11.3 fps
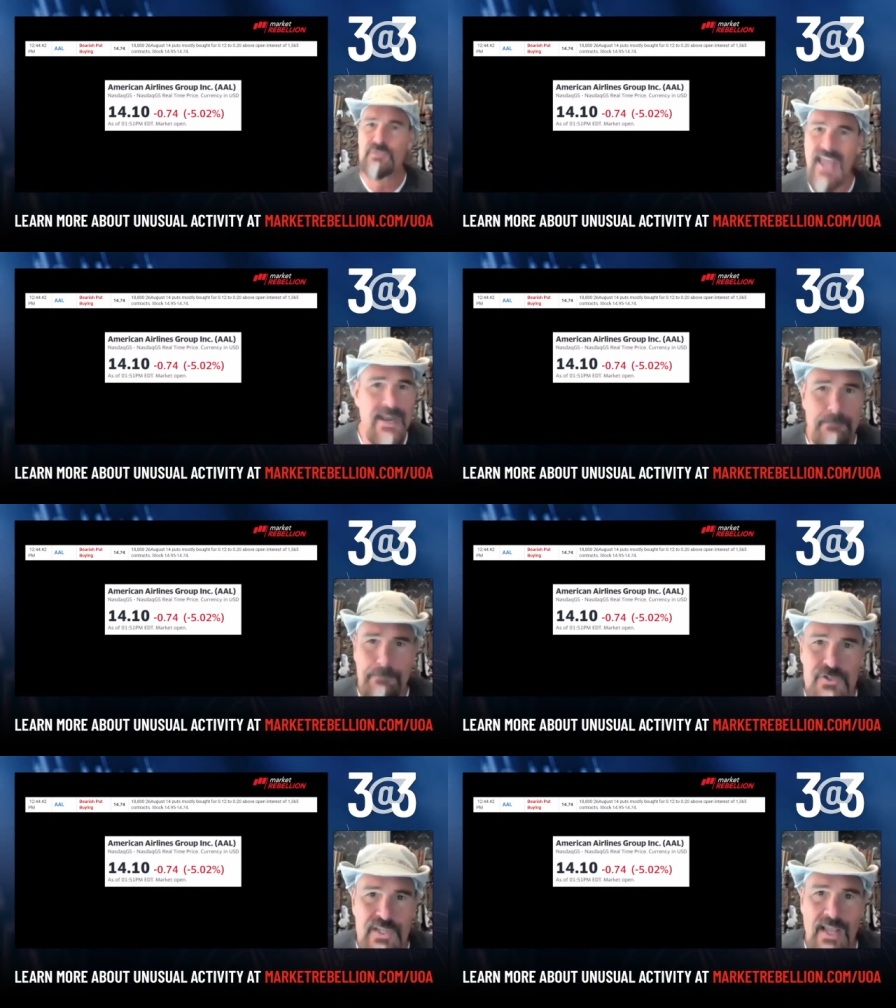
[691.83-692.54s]

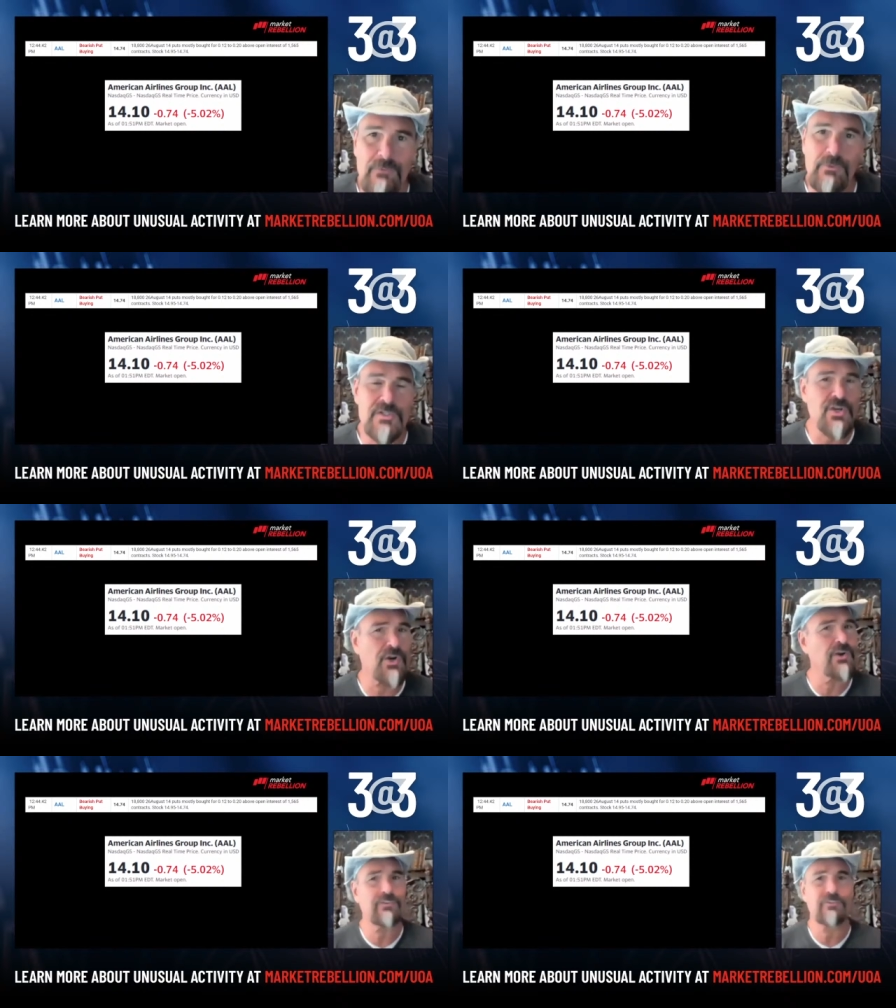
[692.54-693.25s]
10%
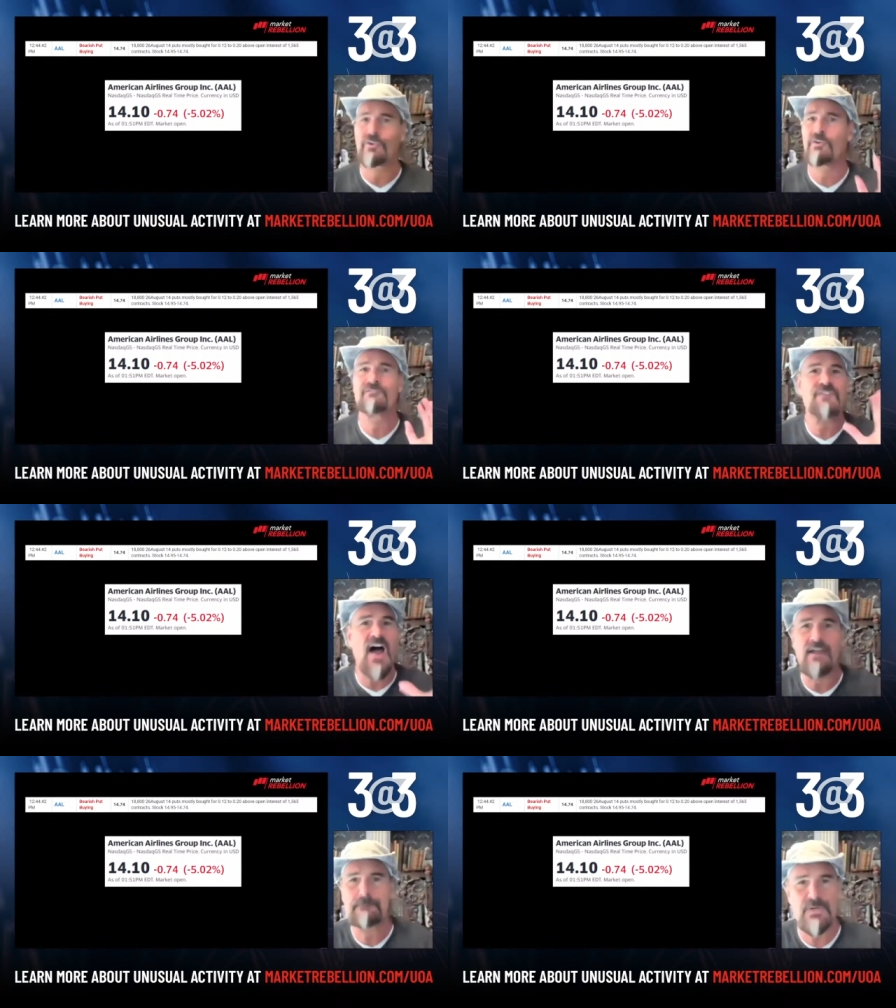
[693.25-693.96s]
returns or
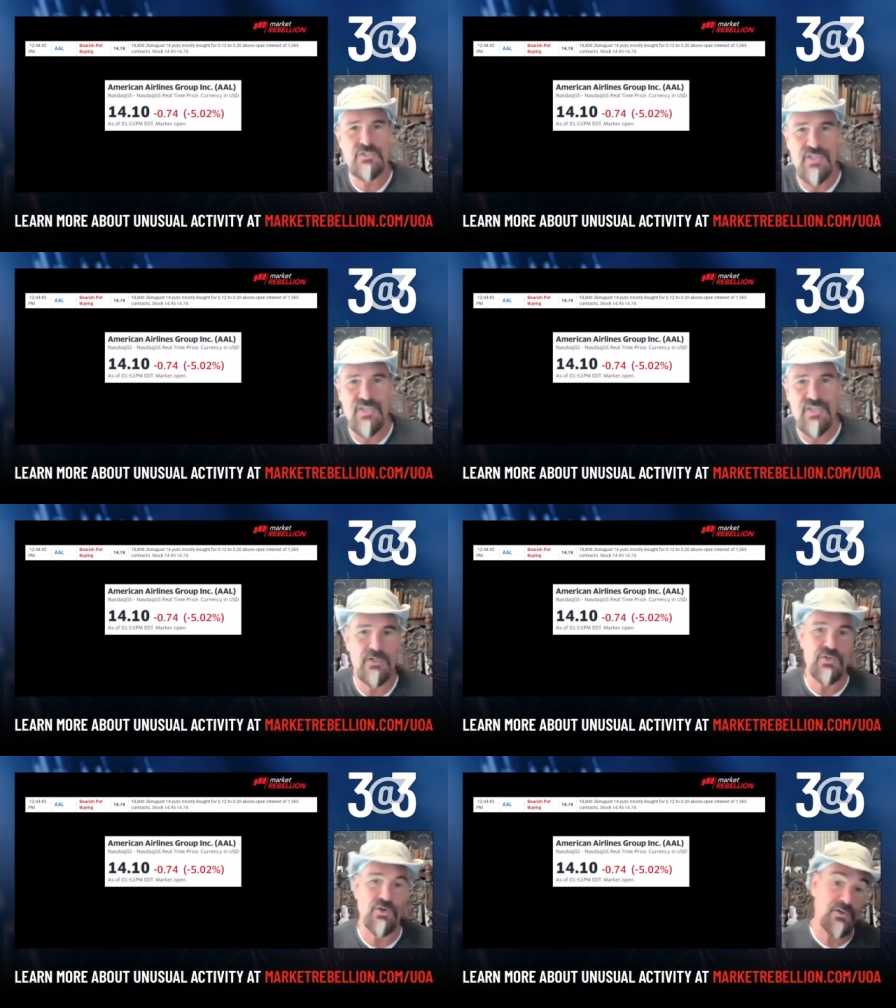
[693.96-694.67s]
5%
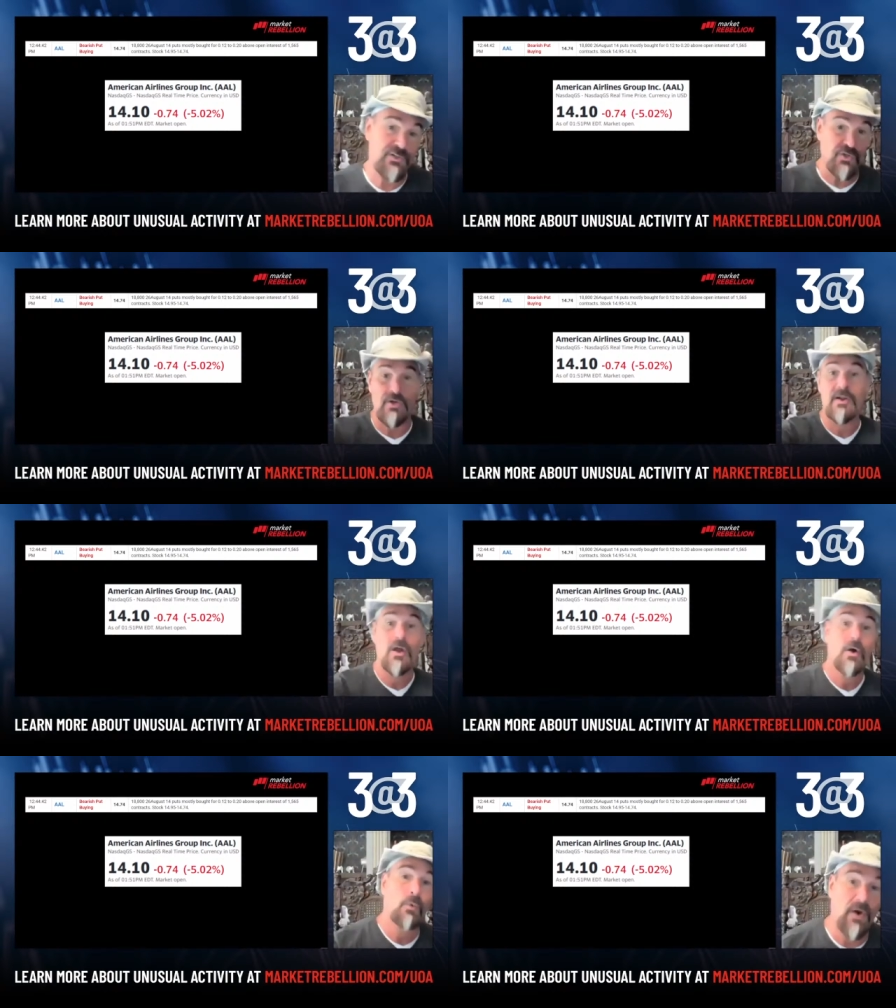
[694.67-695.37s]
returns or
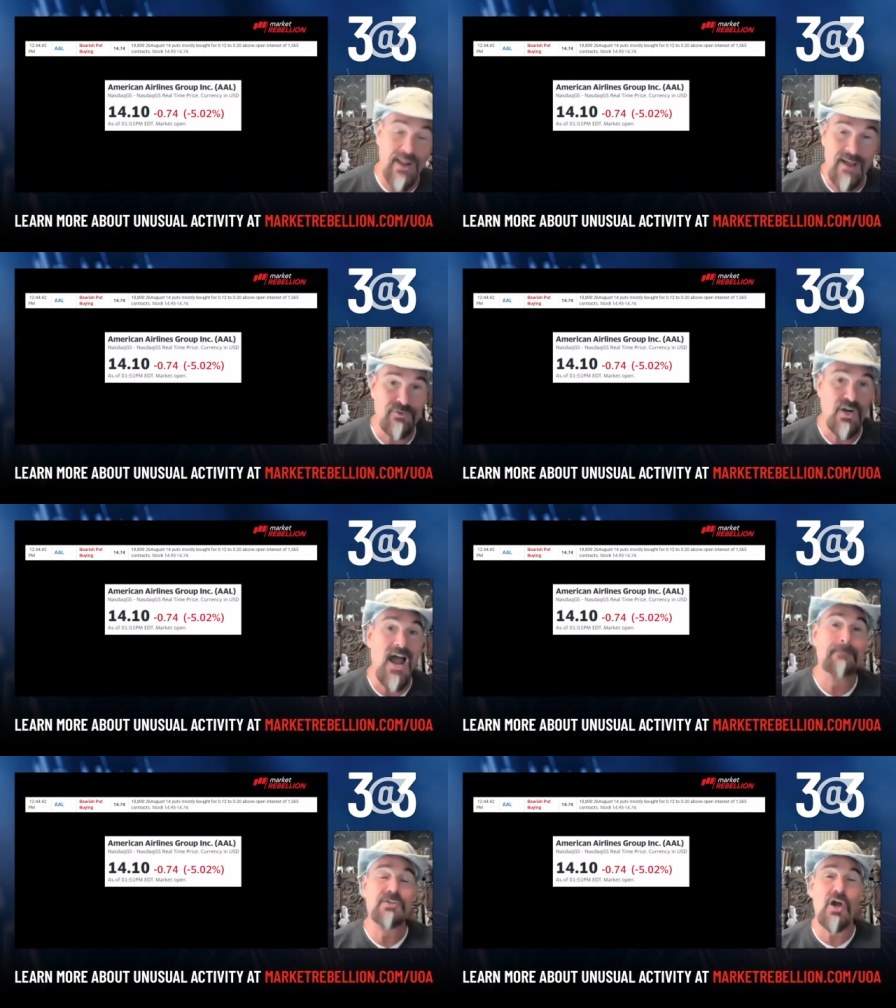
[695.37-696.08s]
whatever.
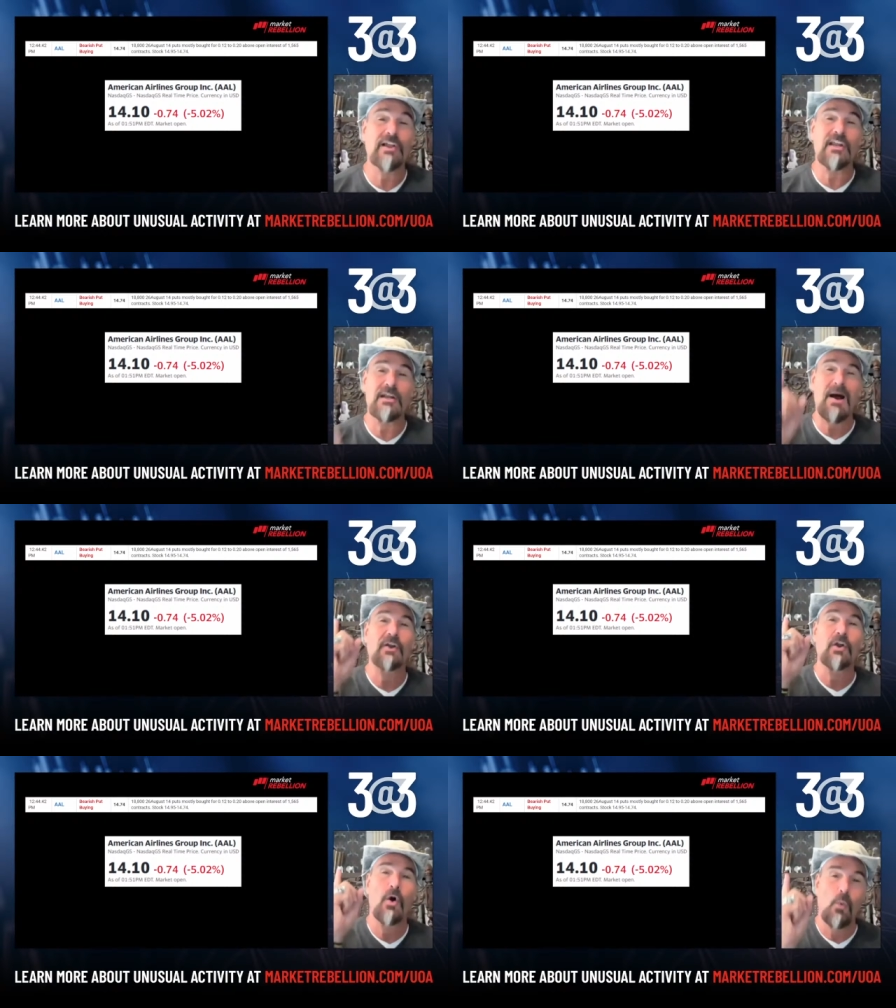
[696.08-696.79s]
I'm talking
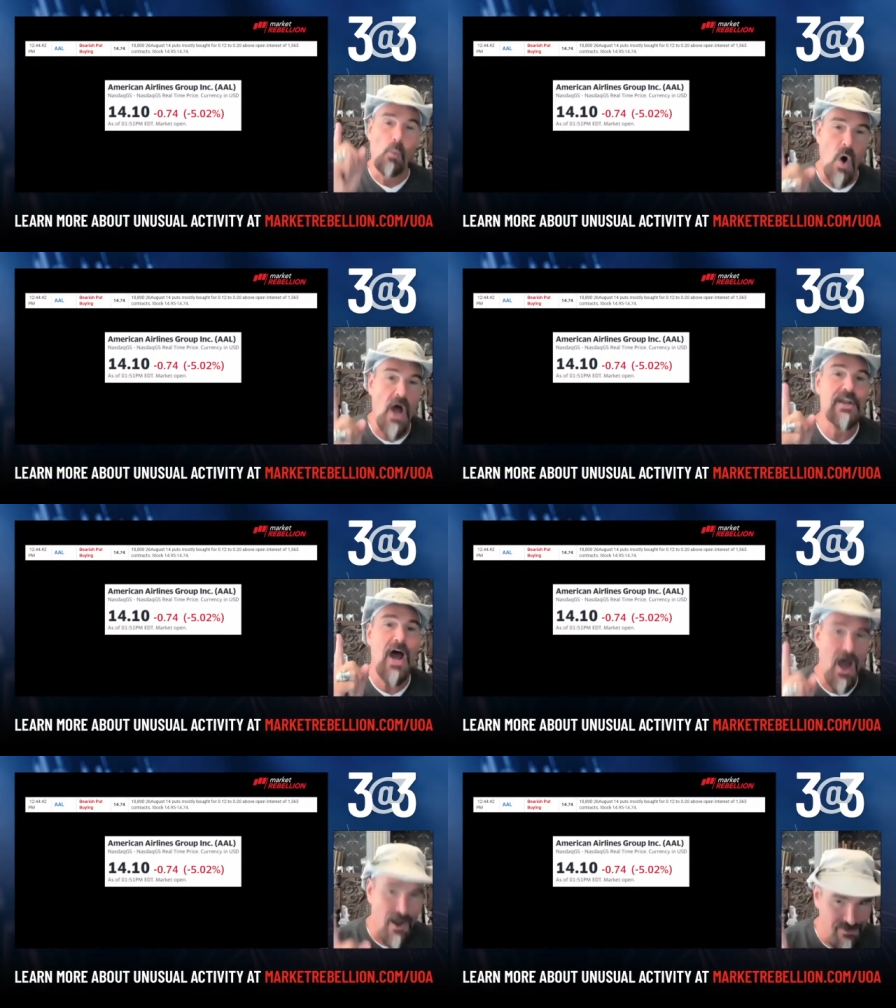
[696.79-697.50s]
about
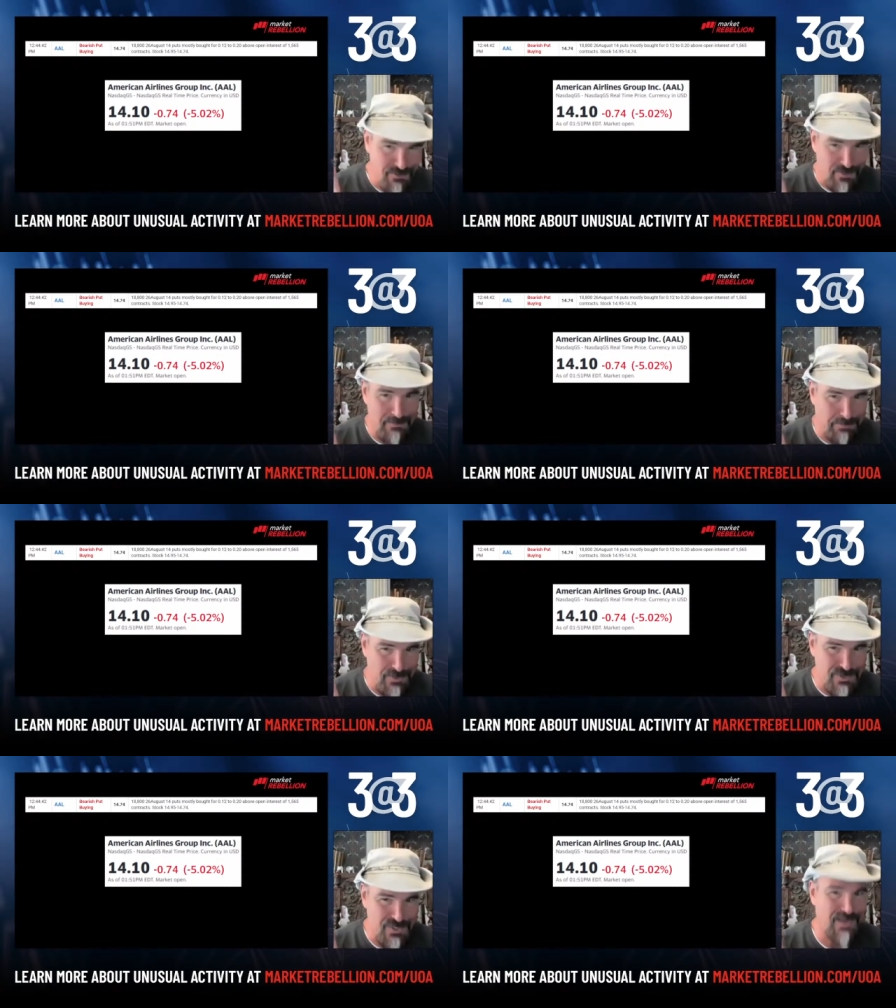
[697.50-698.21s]

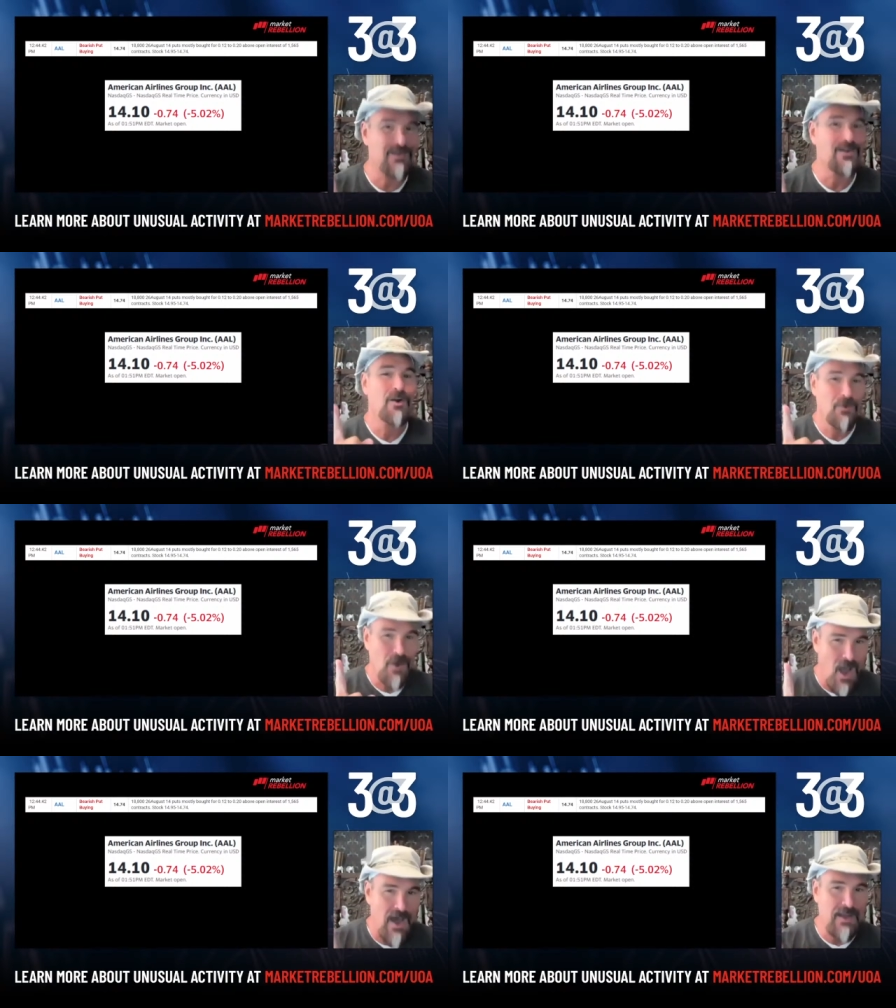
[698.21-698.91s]
100%
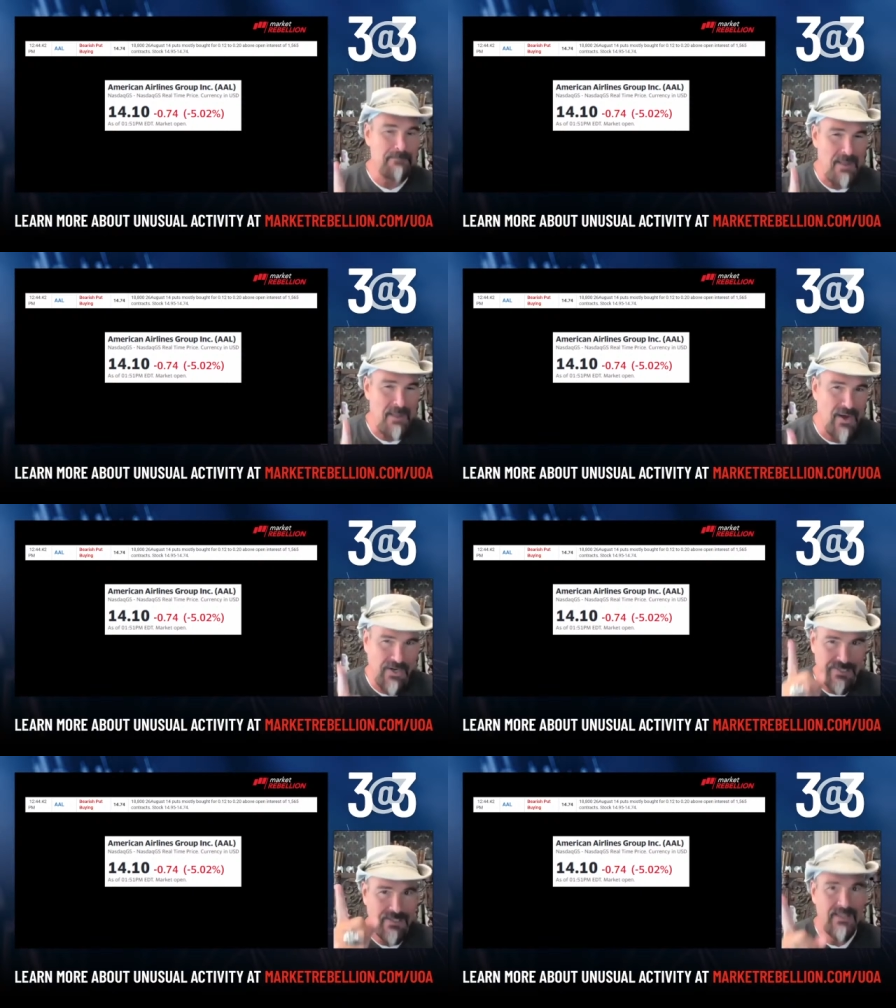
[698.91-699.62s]
on my
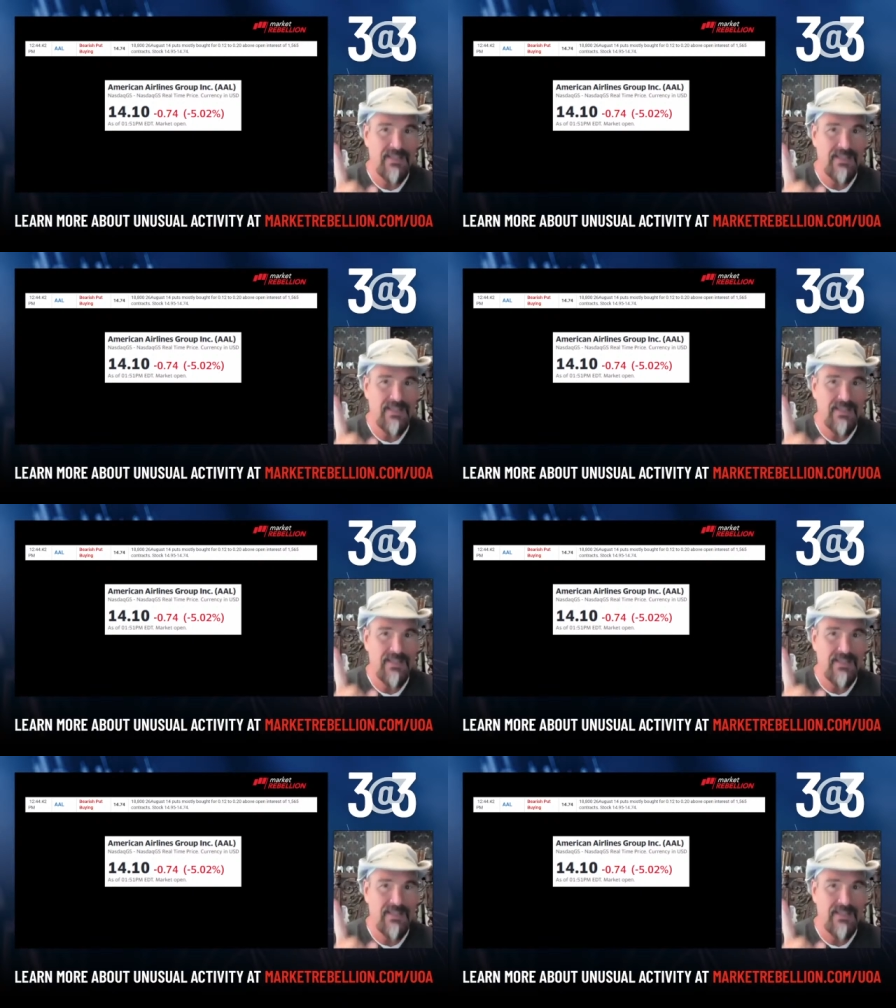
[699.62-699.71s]
money.